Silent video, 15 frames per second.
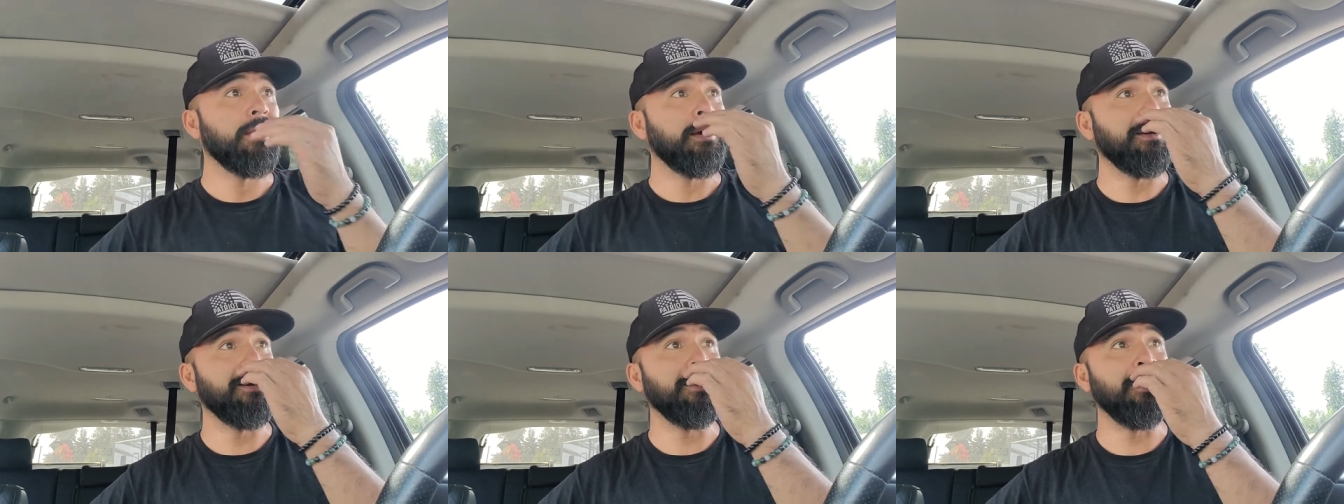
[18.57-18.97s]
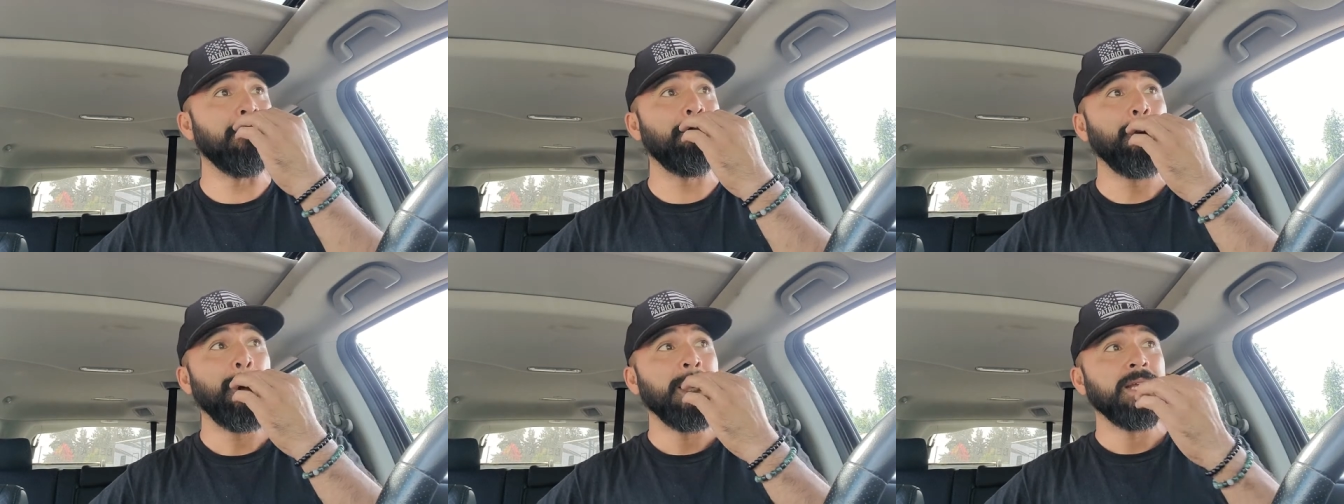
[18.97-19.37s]

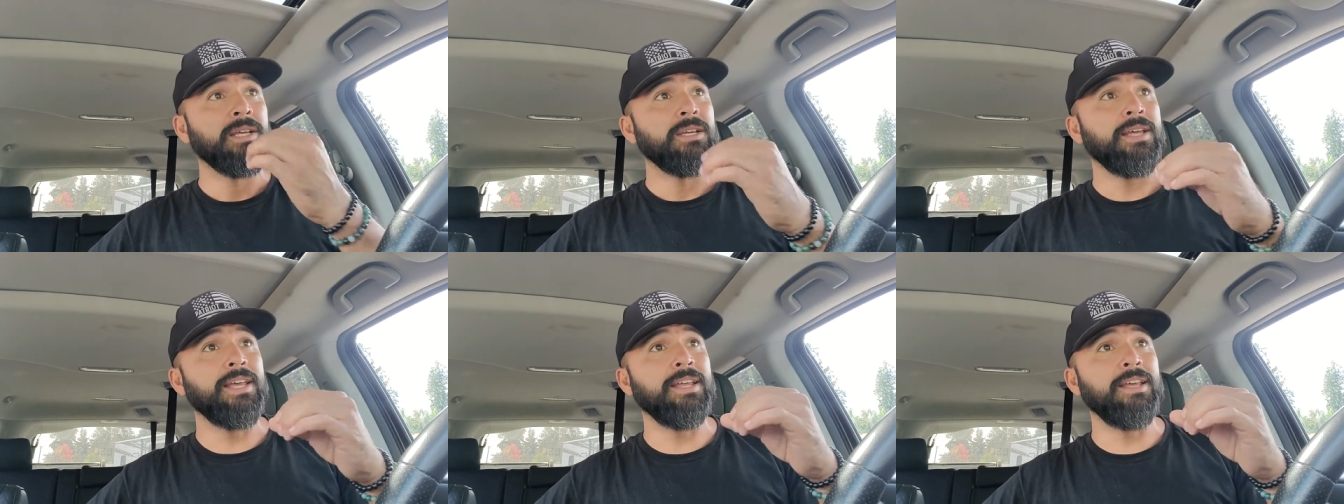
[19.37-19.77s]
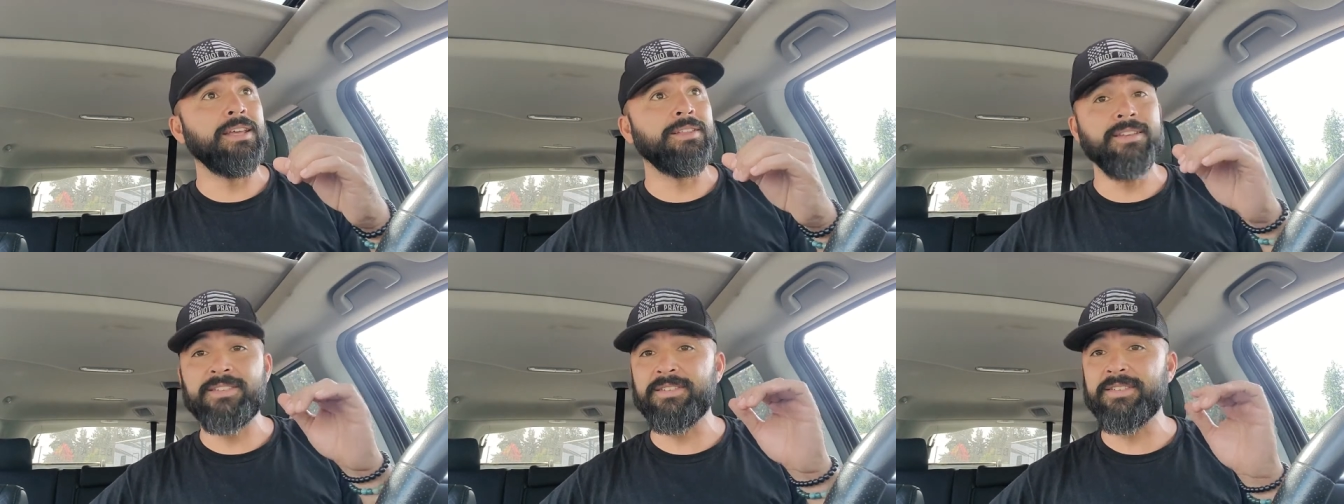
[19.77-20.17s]

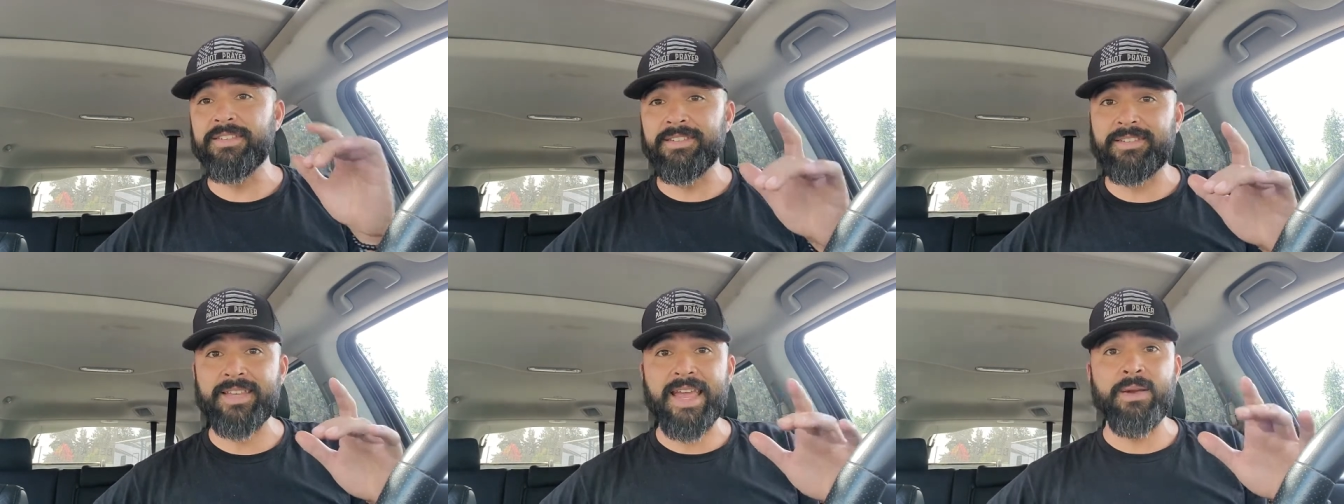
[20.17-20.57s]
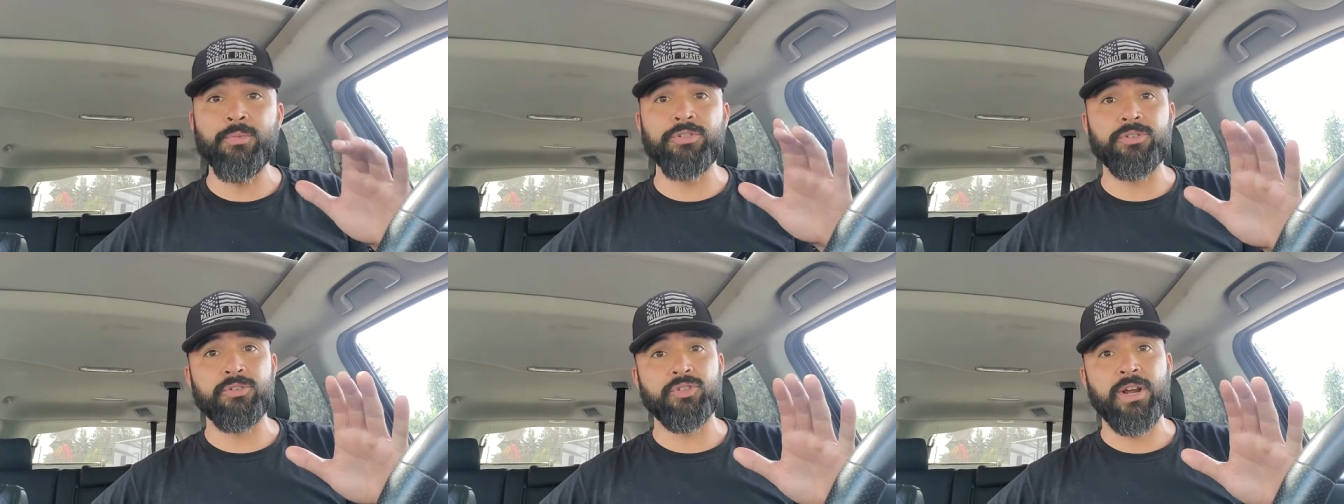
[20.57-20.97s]
And this is insane
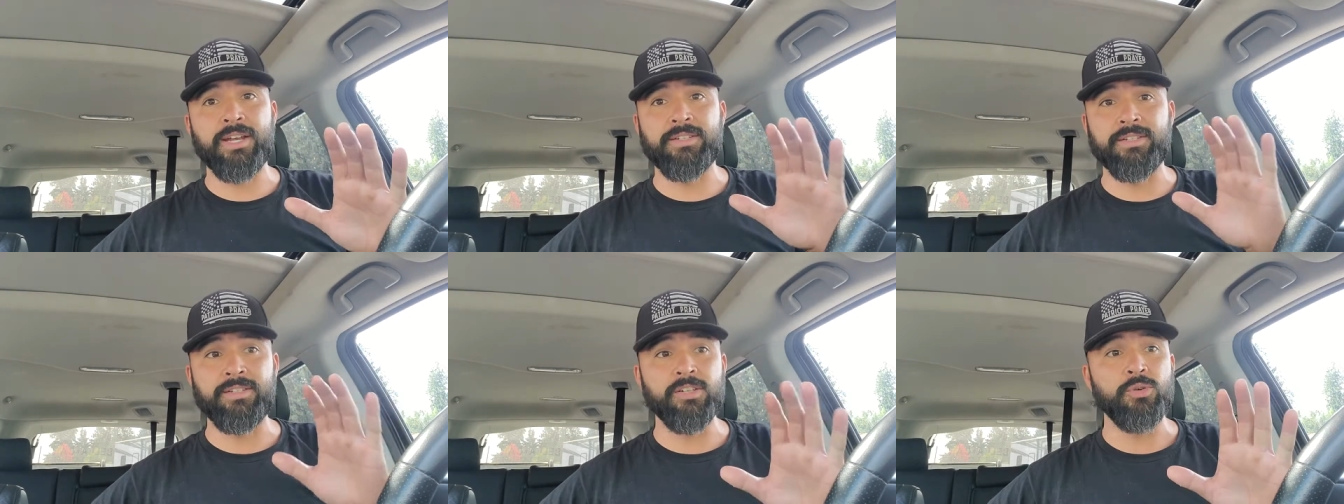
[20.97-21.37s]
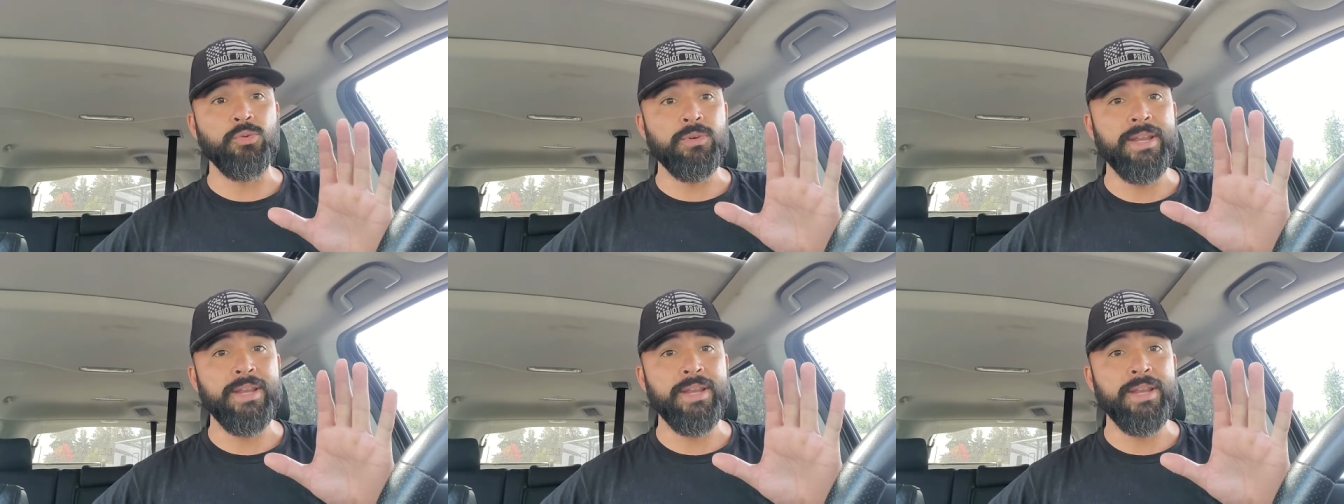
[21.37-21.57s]
what they're trying to do.